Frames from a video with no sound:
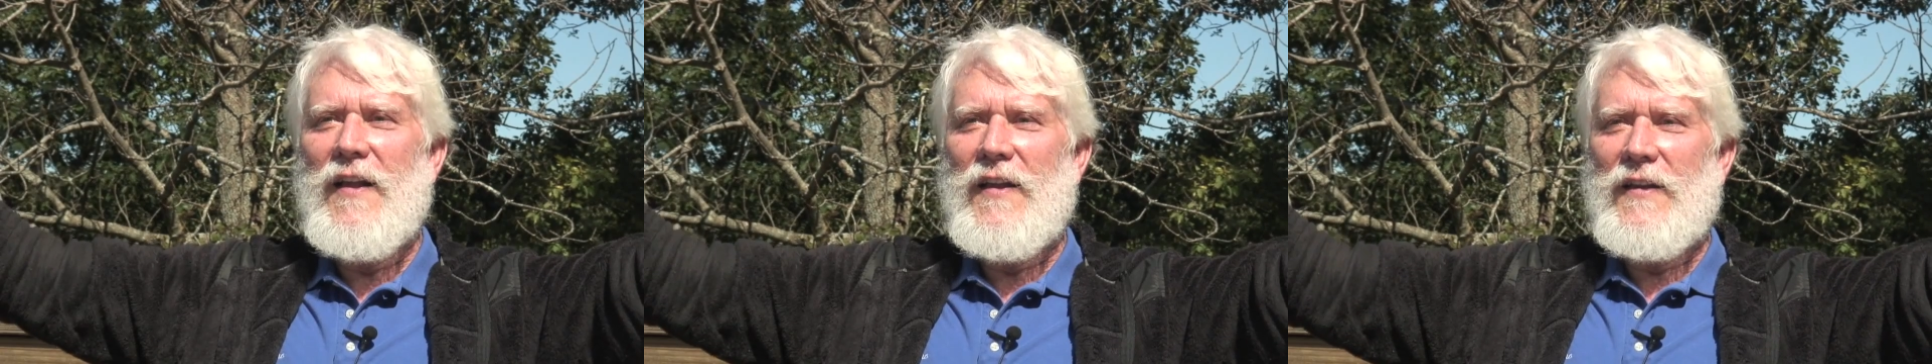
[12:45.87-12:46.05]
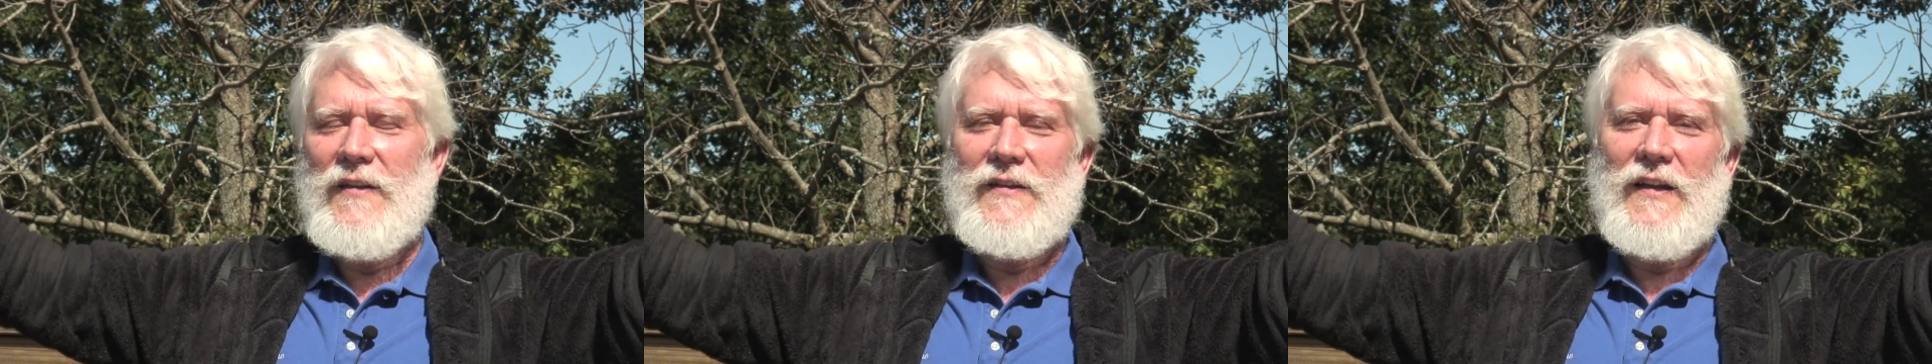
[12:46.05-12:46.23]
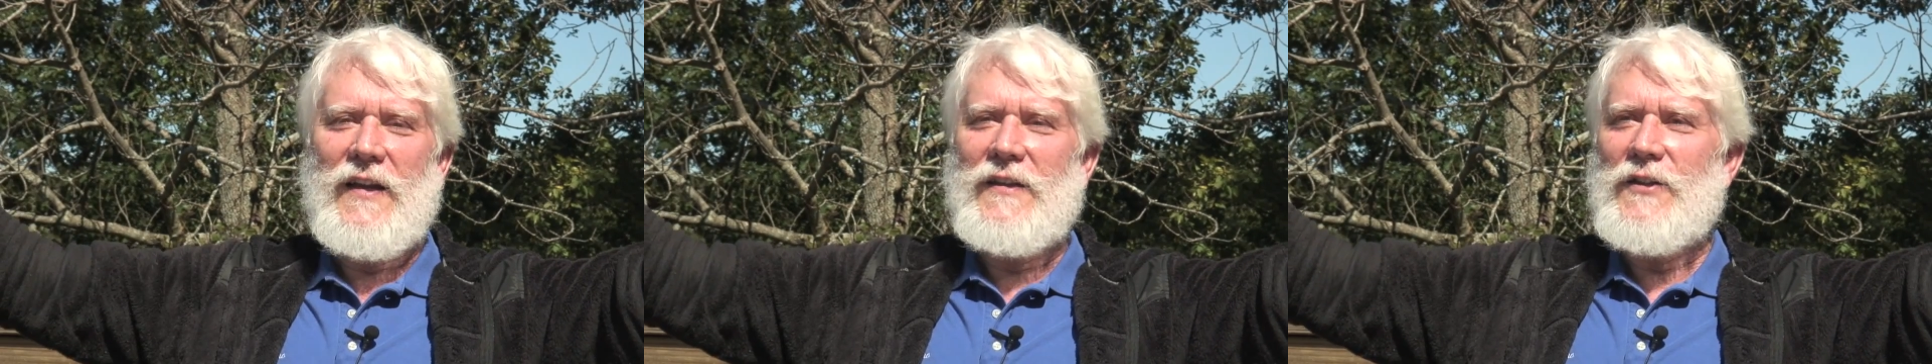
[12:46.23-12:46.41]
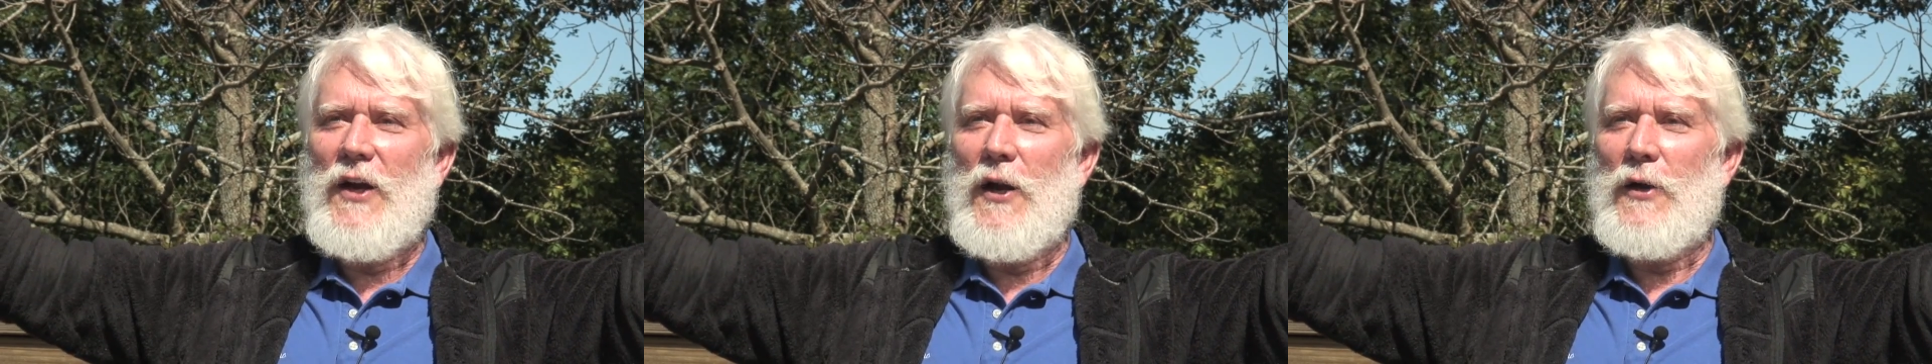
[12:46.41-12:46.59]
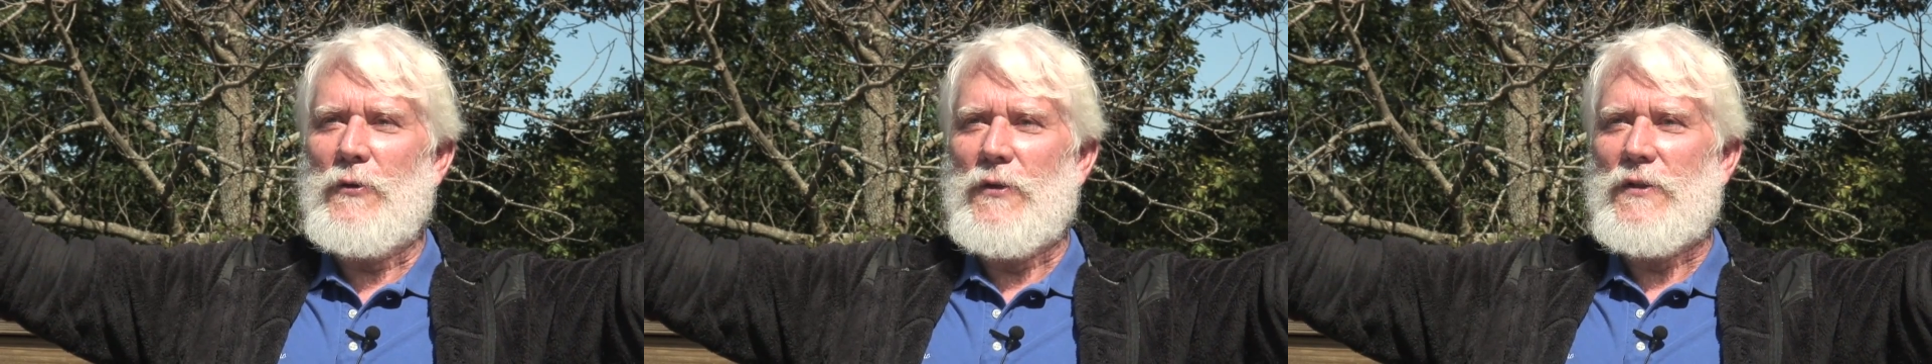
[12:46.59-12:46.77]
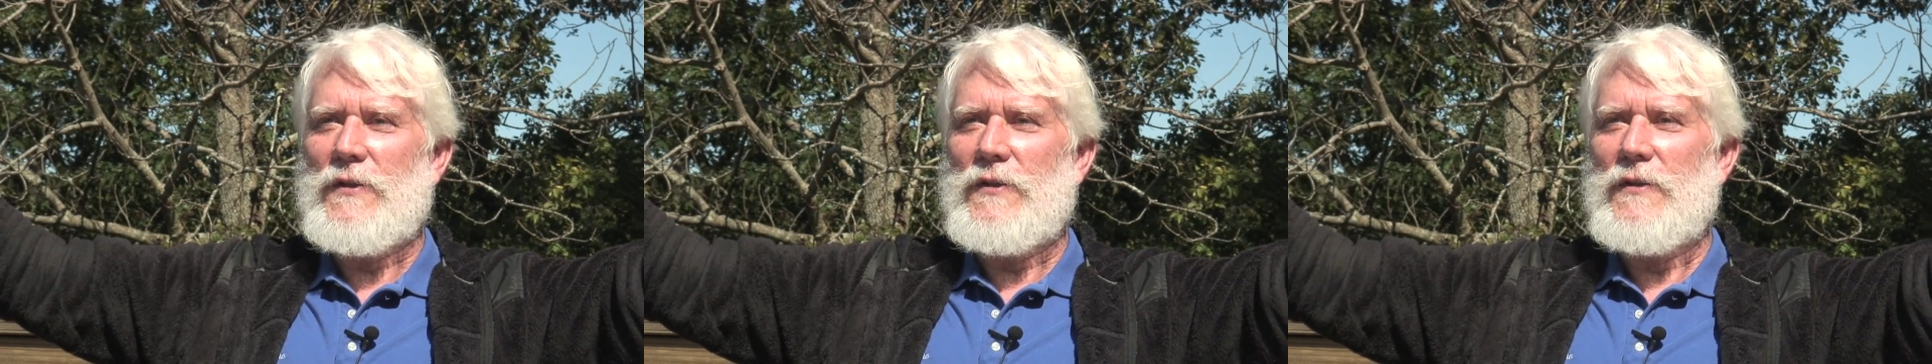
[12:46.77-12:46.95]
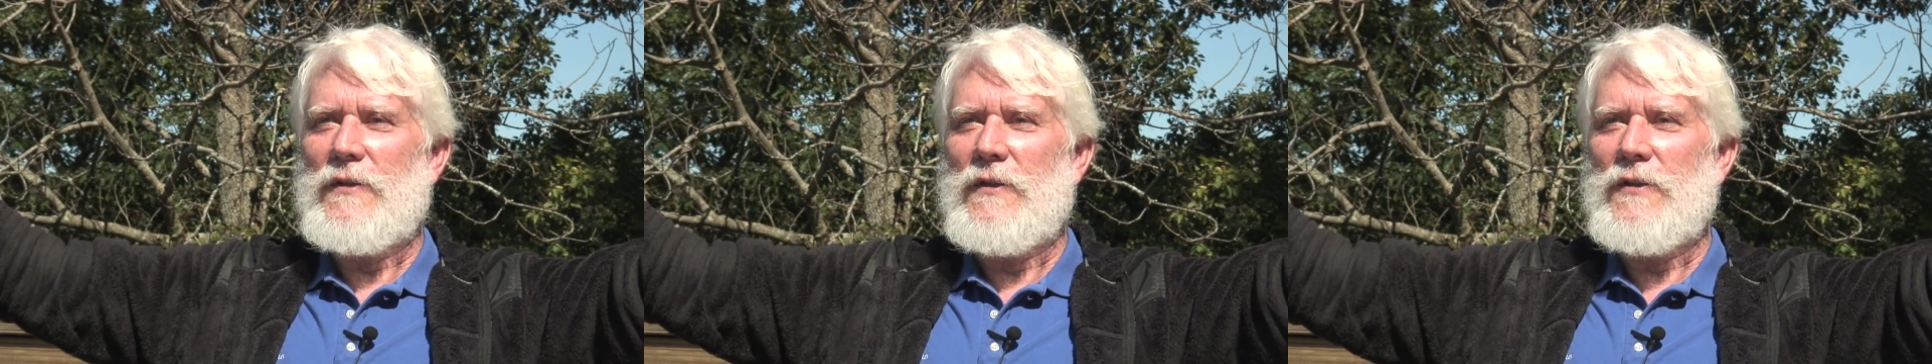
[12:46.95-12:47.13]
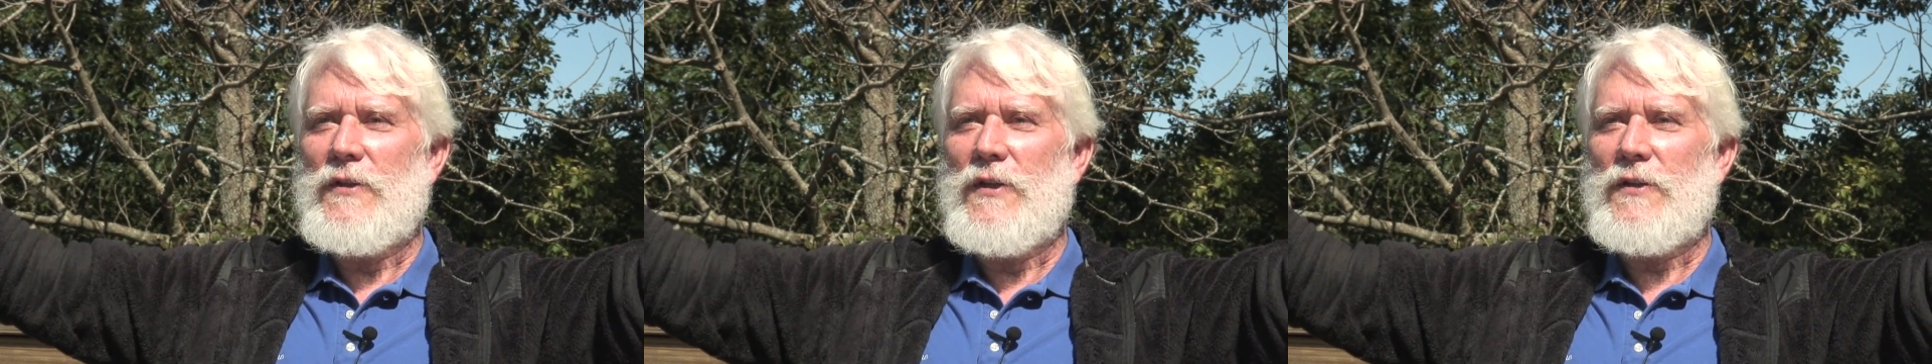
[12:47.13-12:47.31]
These are like chakras.
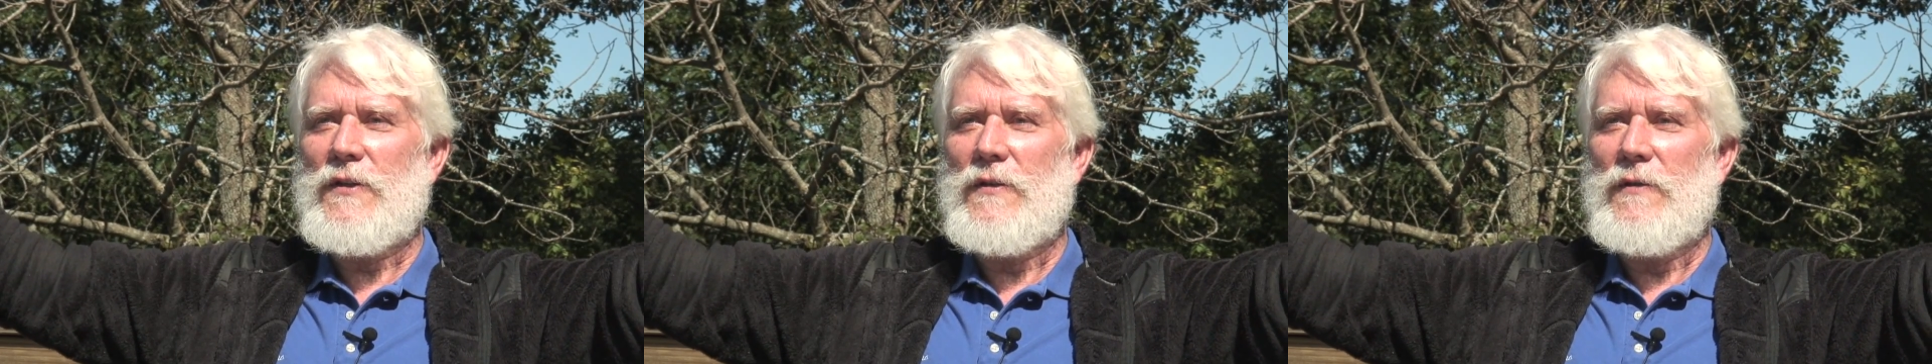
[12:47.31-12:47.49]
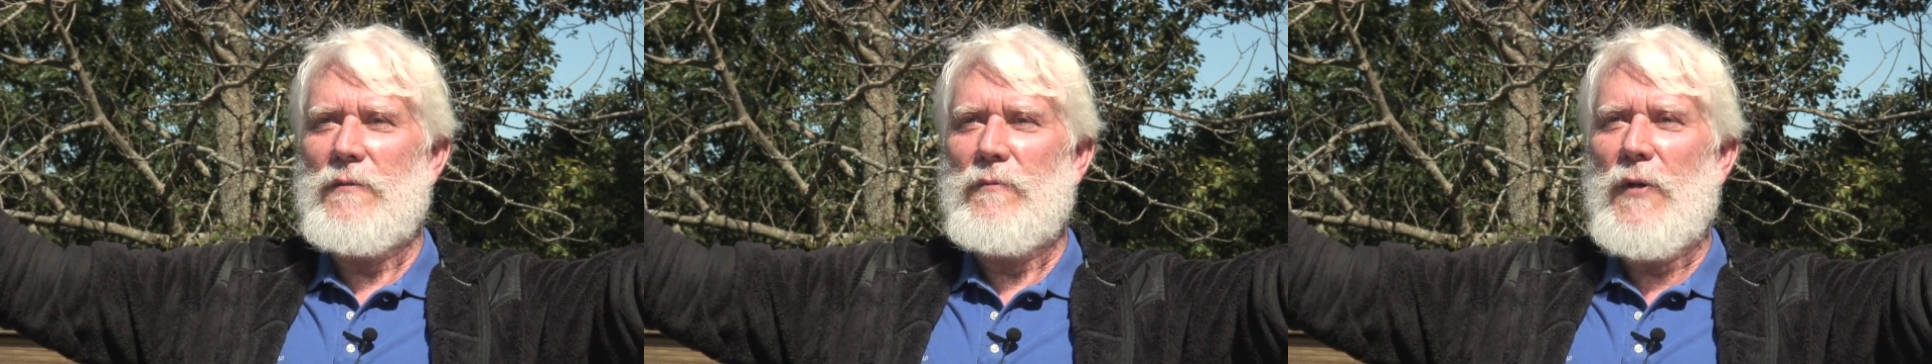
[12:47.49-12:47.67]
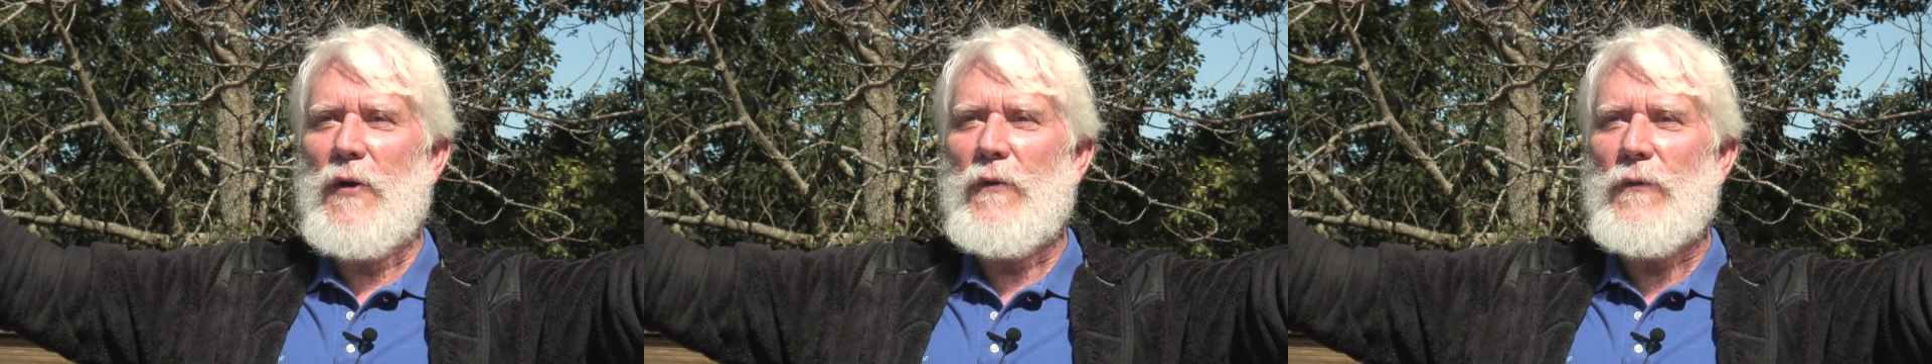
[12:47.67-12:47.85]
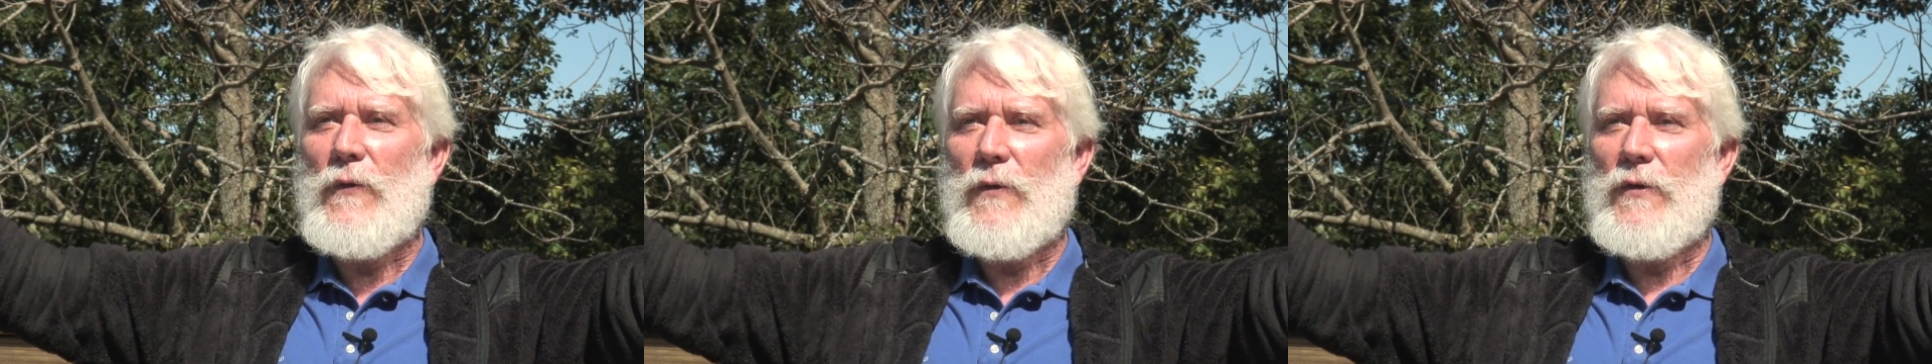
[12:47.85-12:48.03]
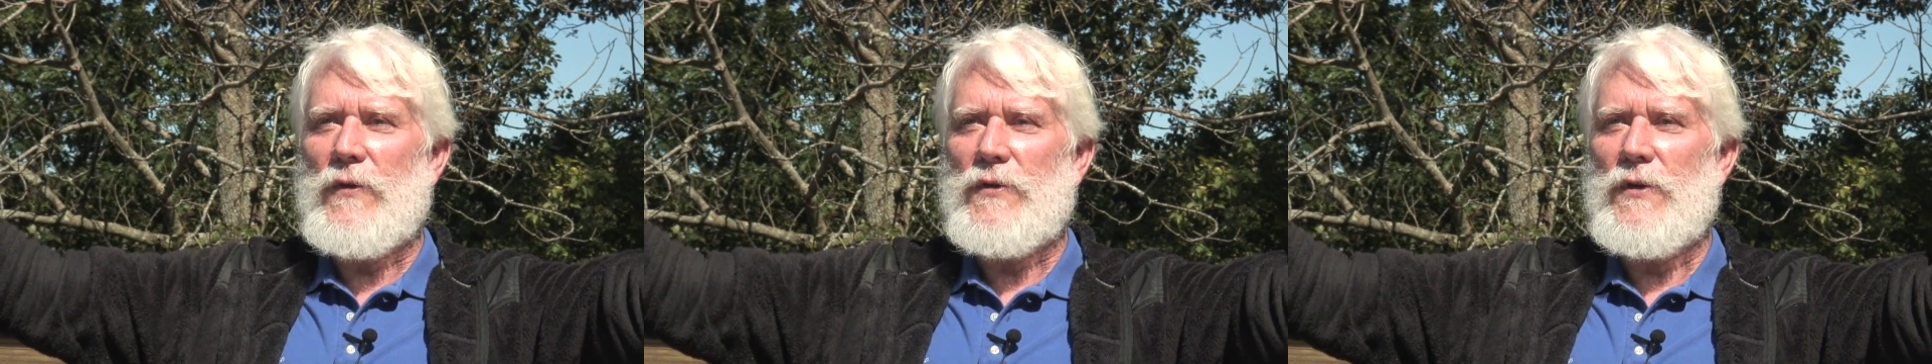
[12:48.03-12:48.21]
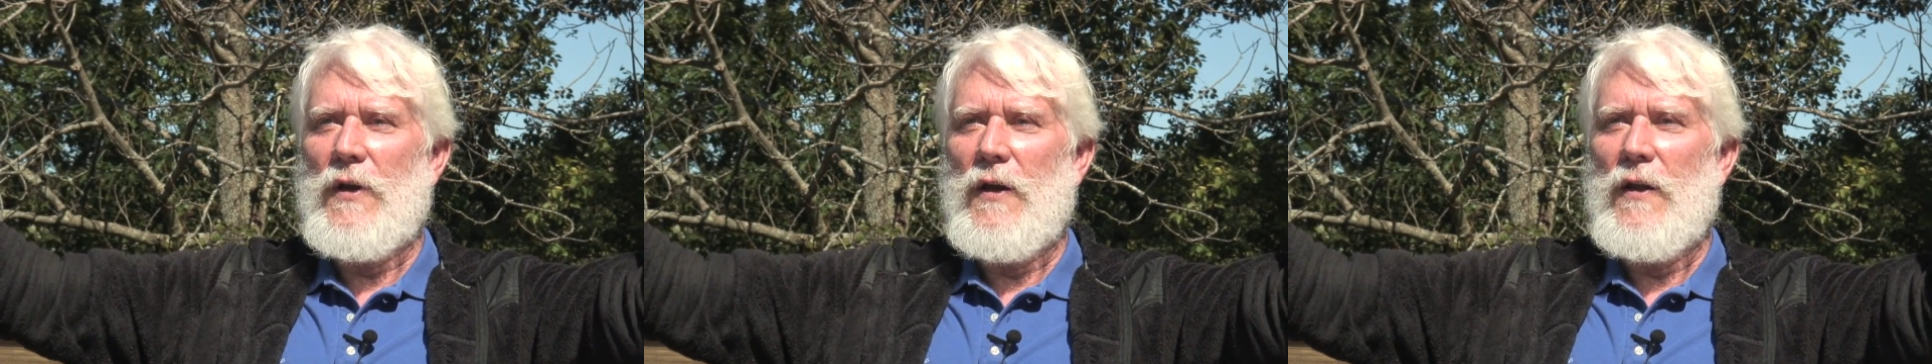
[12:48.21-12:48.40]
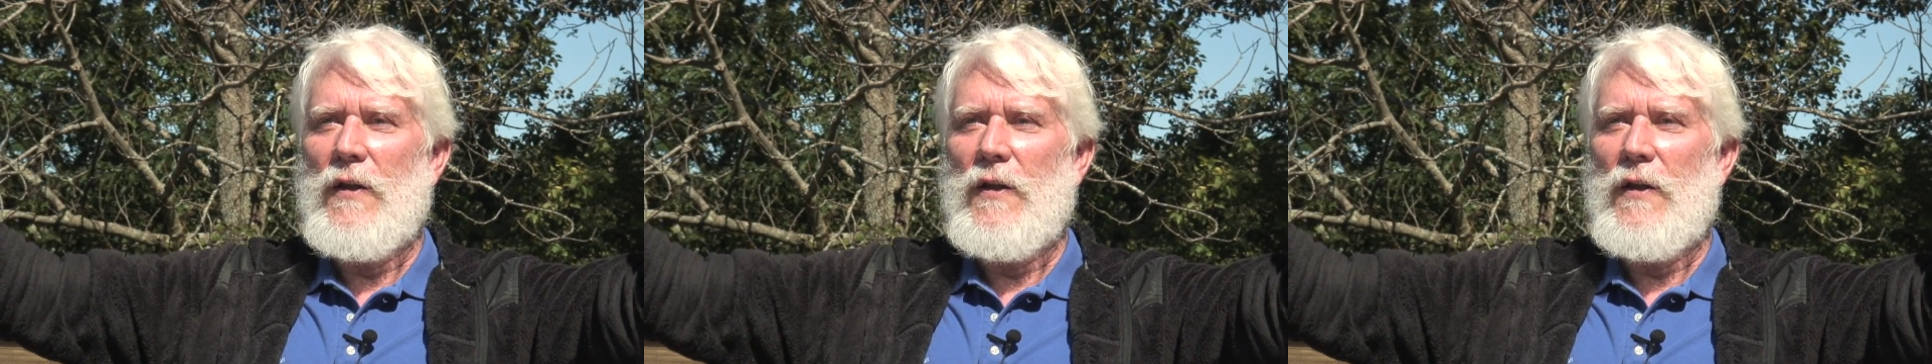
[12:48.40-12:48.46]
They're just metaphors